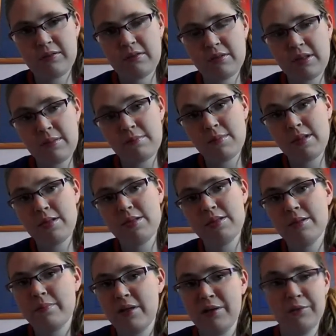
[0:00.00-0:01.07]
I've got to get money
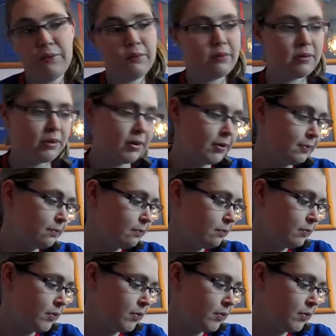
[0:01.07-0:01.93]
somehow, don't I?